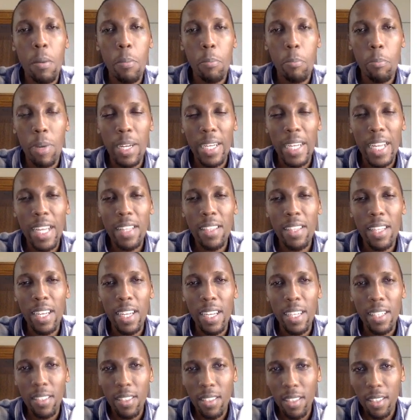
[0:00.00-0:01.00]
But
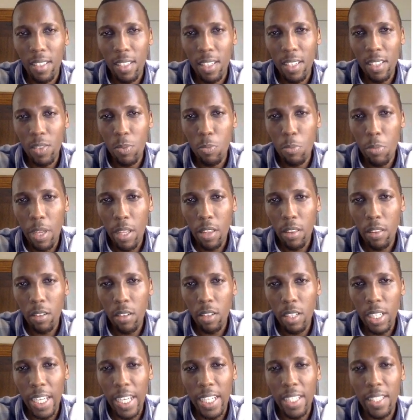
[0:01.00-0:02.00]
nonetheless, this
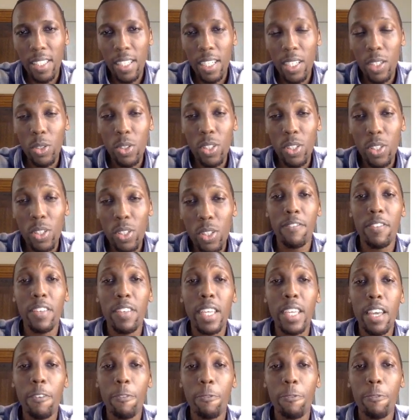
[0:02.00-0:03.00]
method entails having
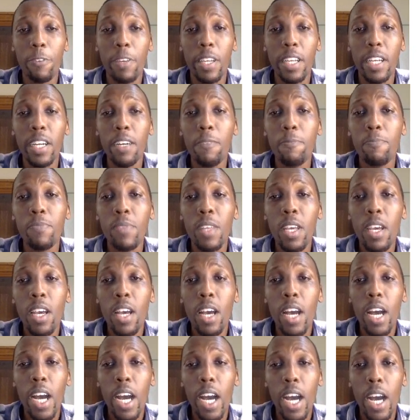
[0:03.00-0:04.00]
a figure
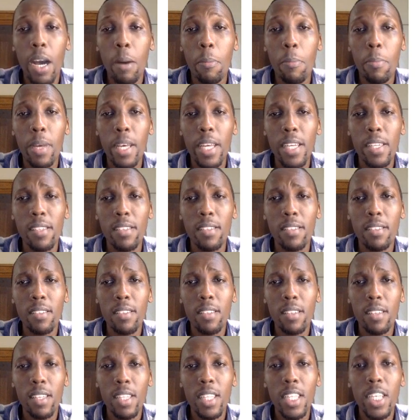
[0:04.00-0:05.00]
as
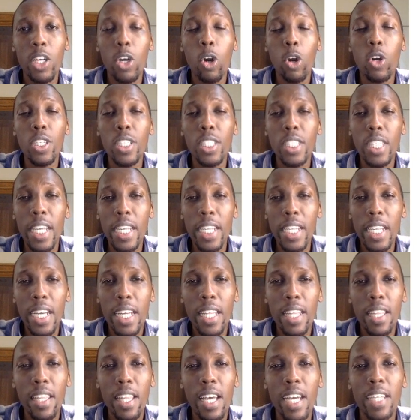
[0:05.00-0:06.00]
the
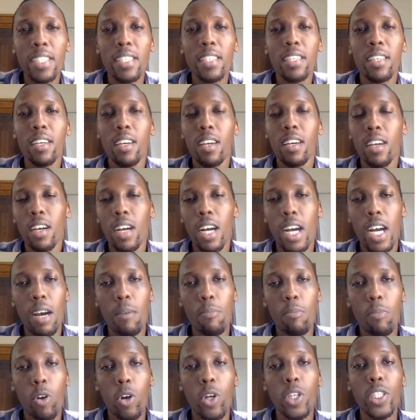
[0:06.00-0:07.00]
container that
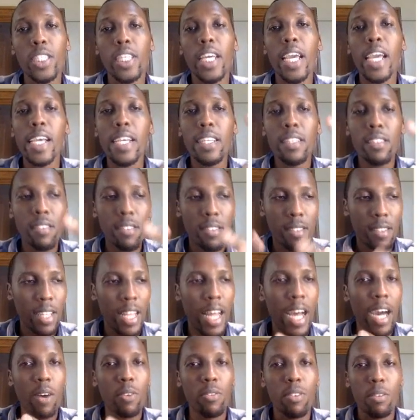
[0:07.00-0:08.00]
contains
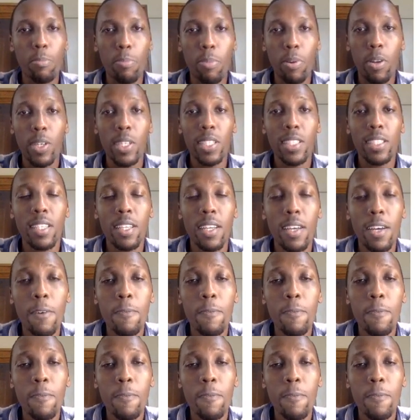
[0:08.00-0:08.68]
now the plot